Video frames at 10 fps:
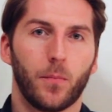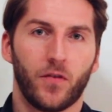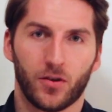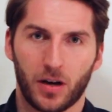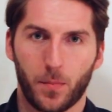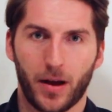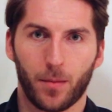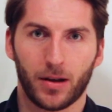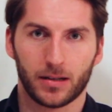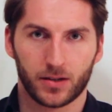foreign
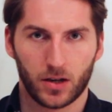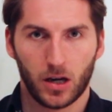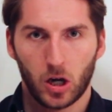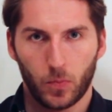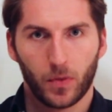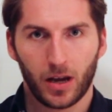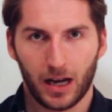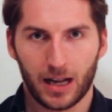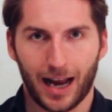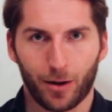payments
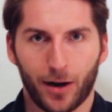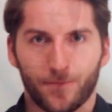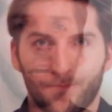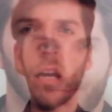in Naira.